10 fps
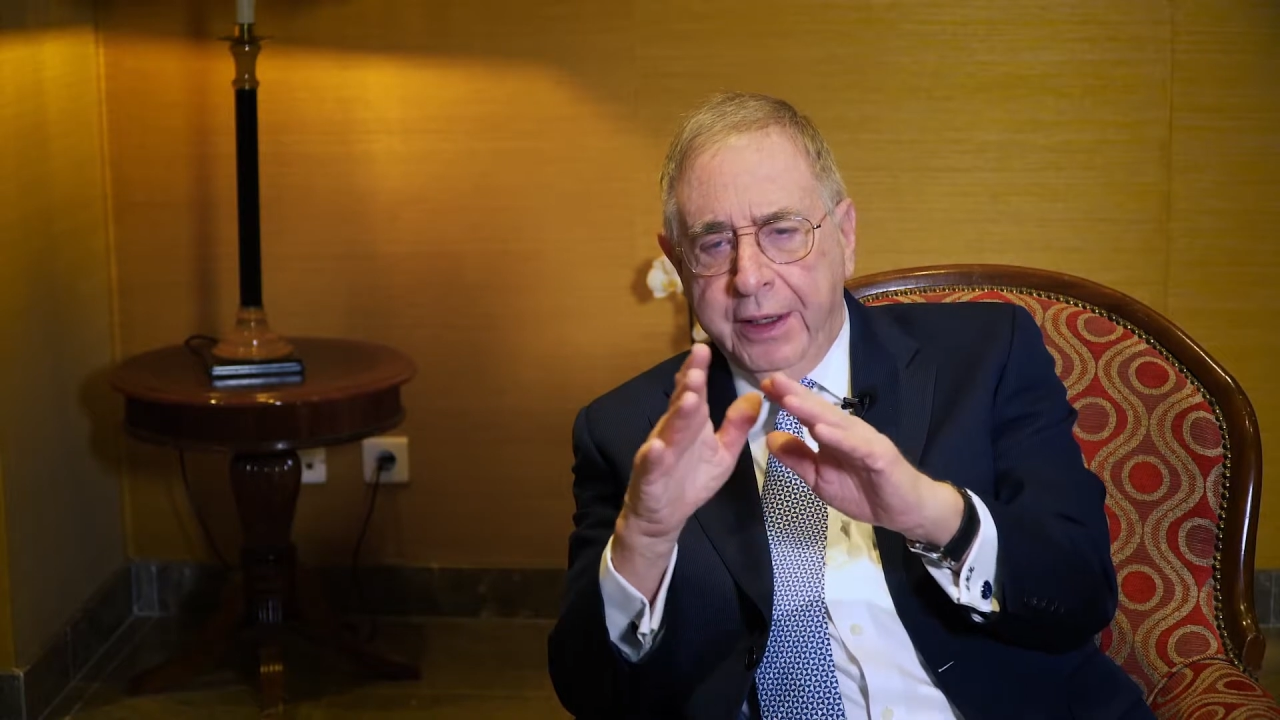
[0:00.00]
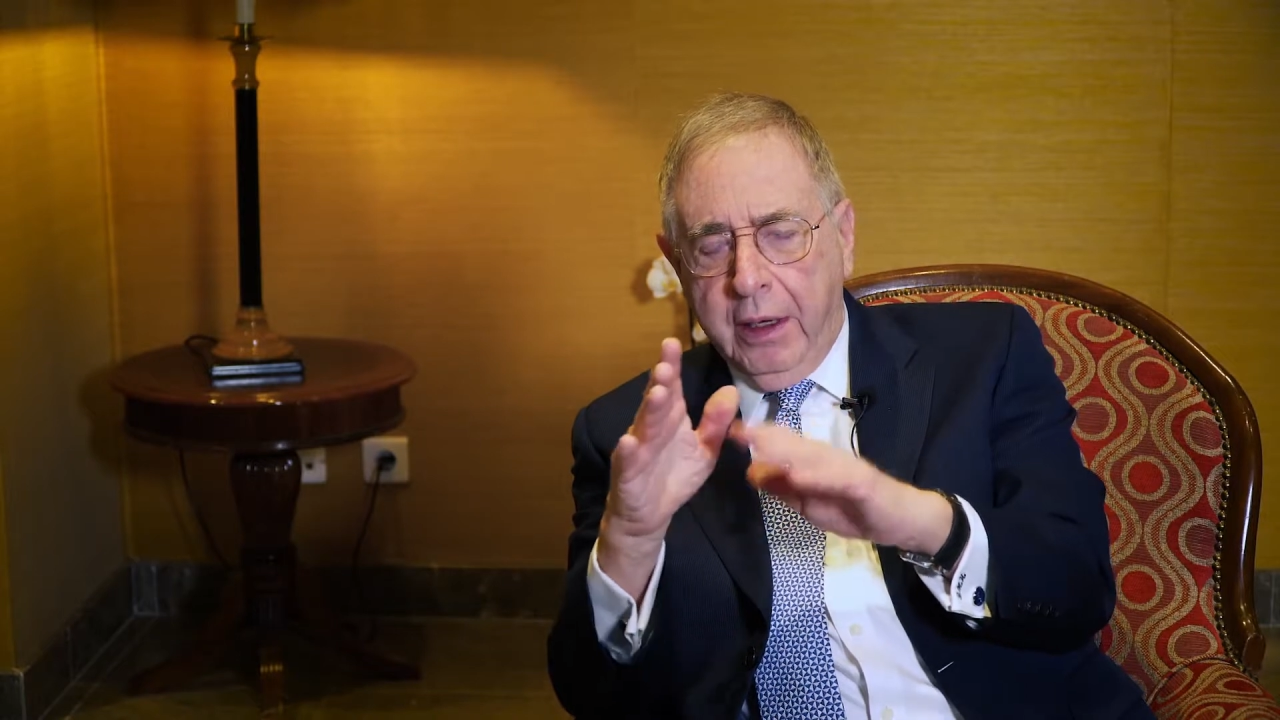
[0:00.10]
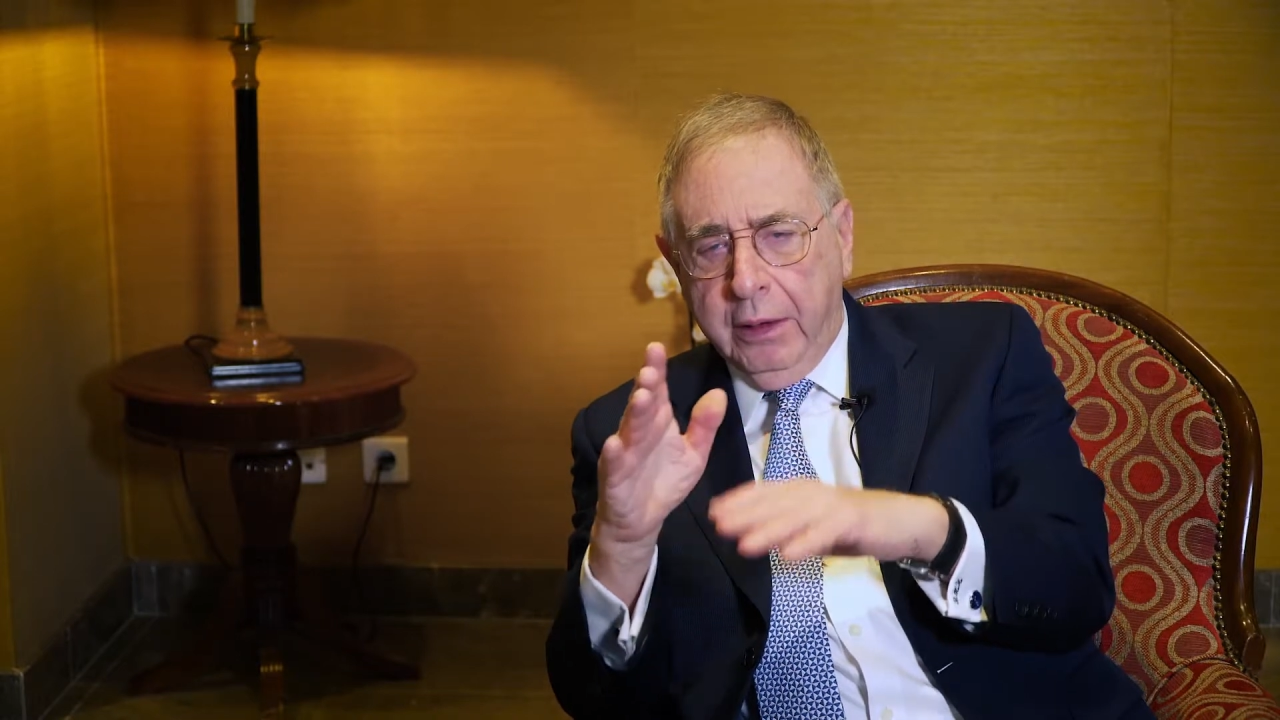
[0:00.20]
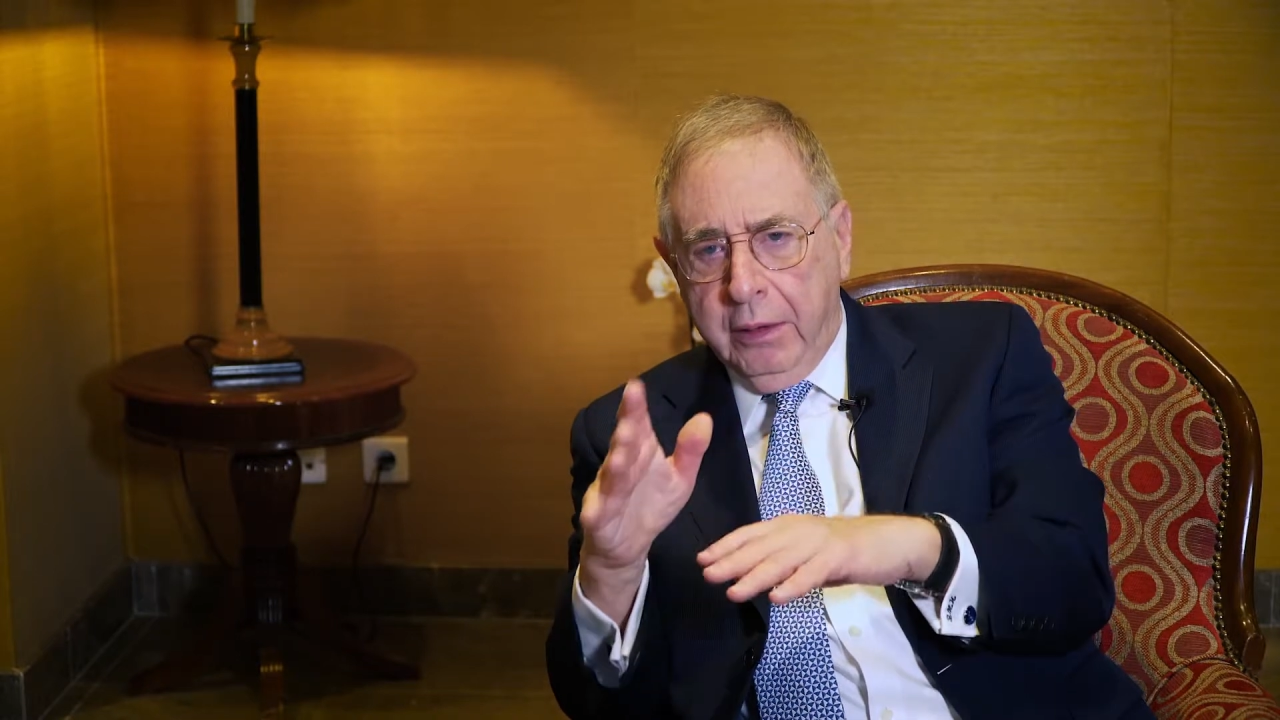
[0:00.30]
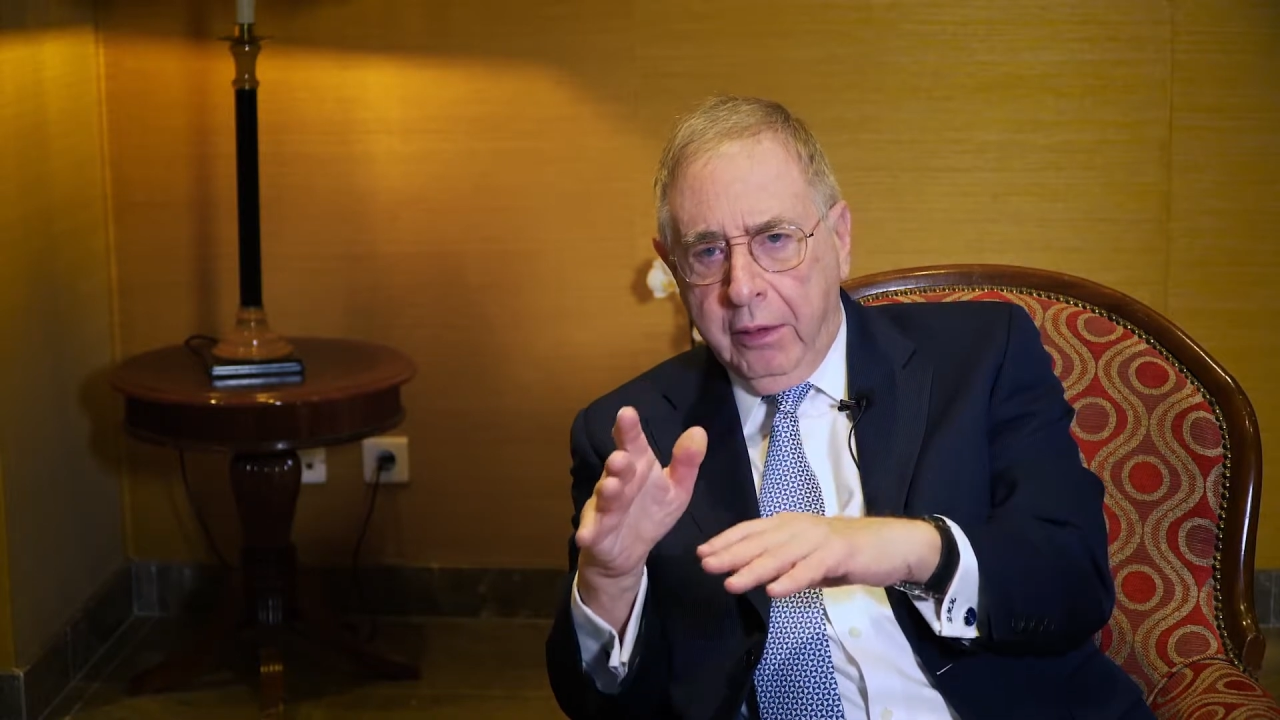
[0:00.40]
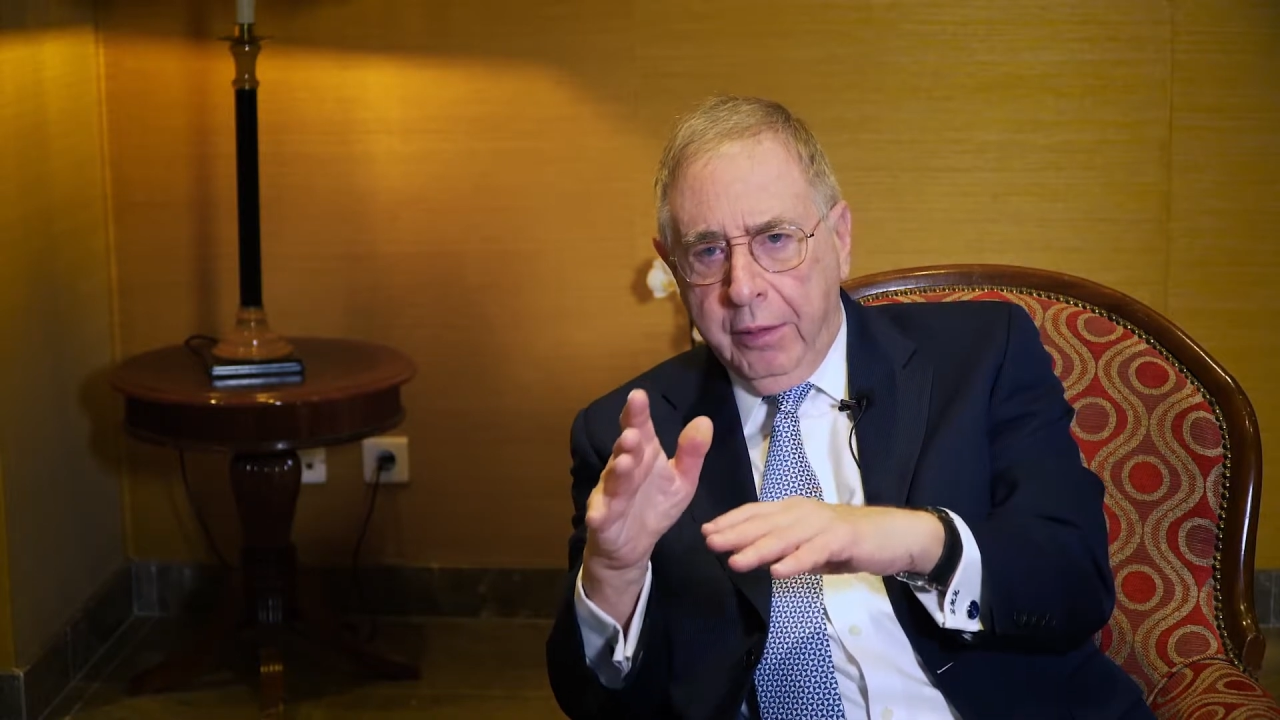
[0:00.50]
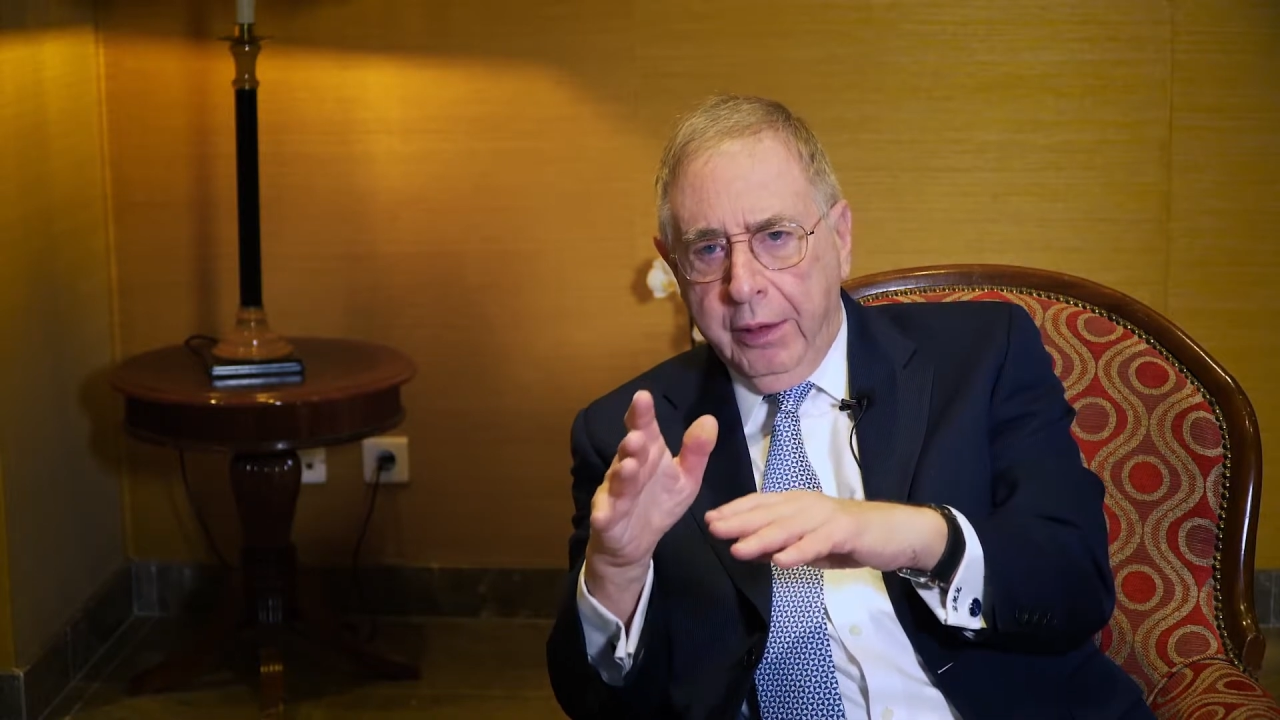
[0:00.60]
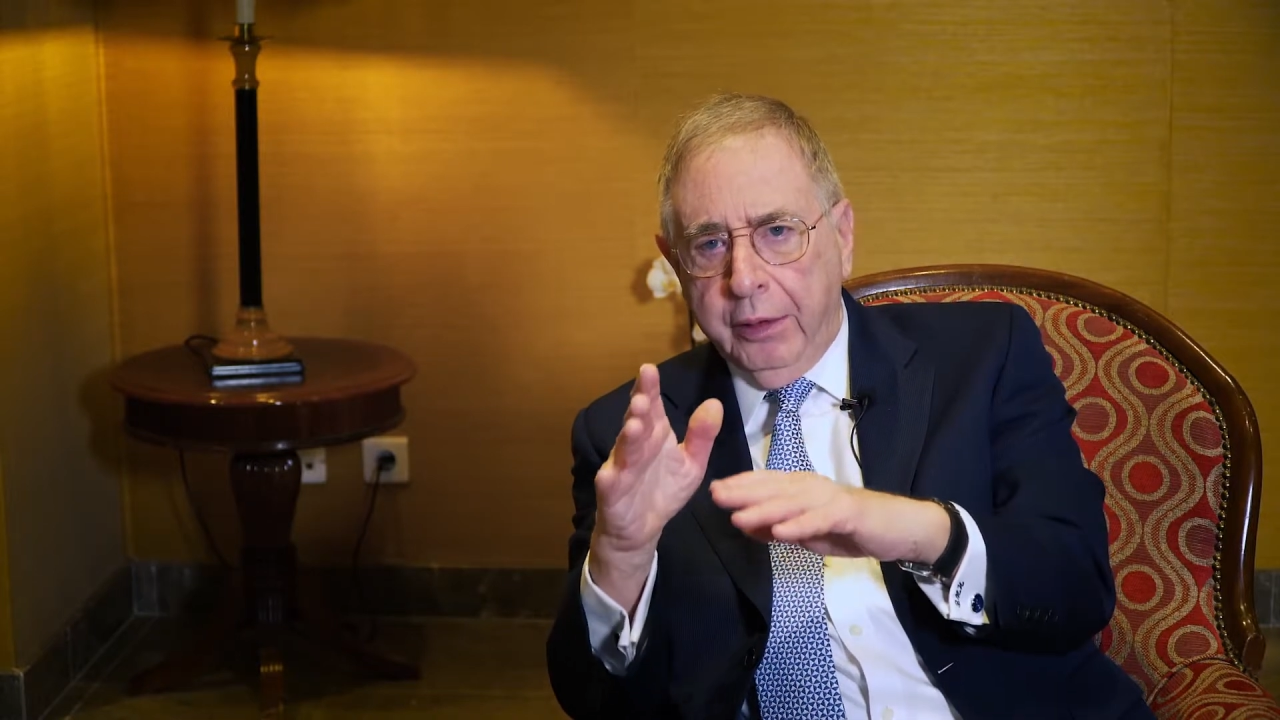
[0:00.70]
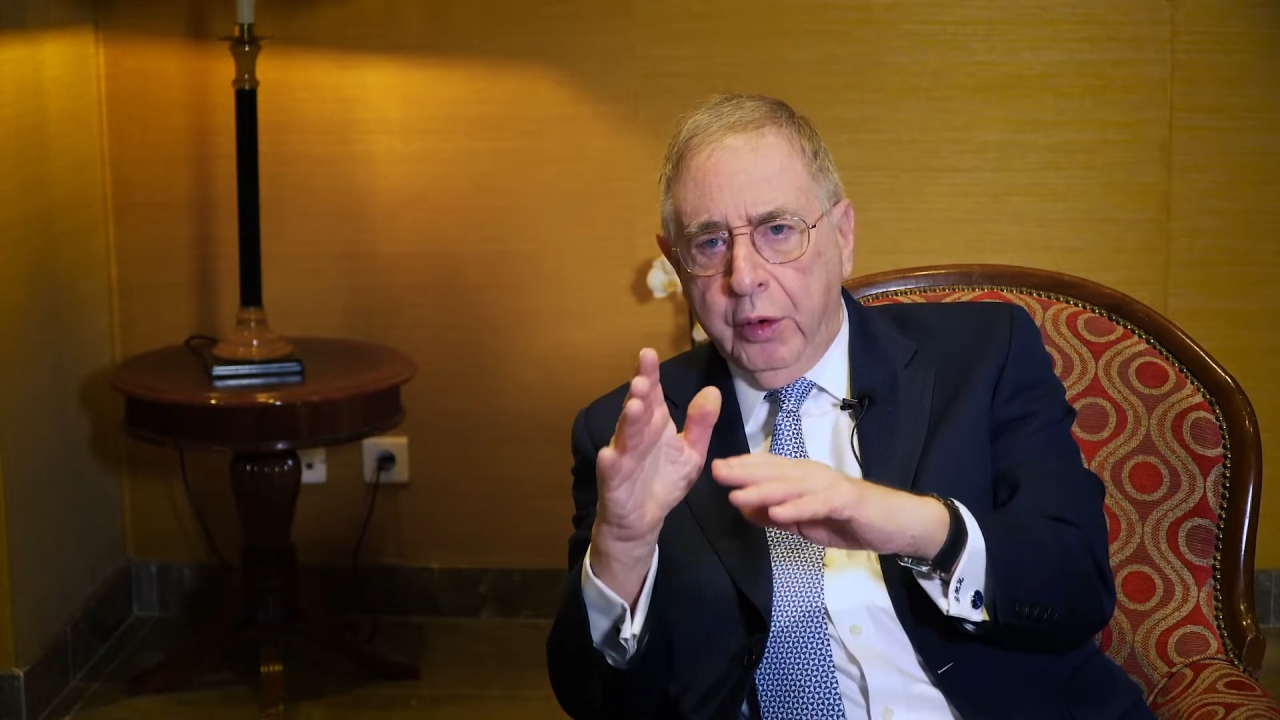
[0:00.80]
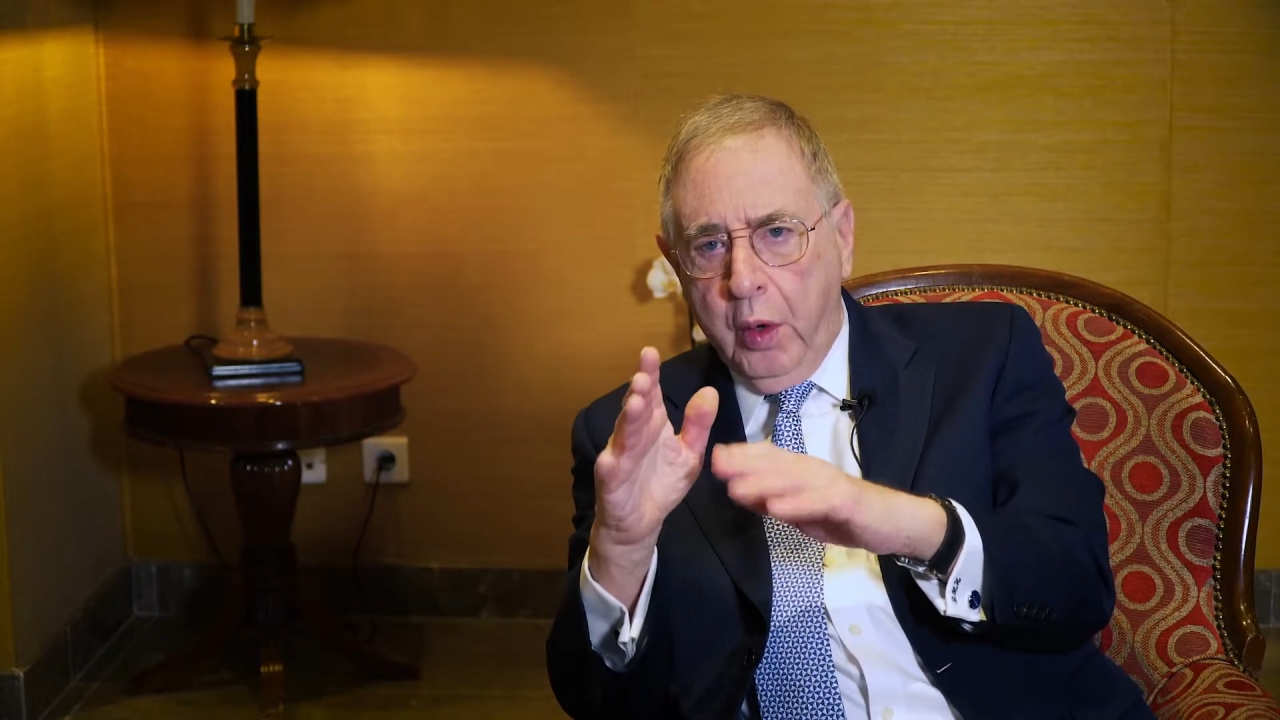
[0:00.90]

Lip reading: in October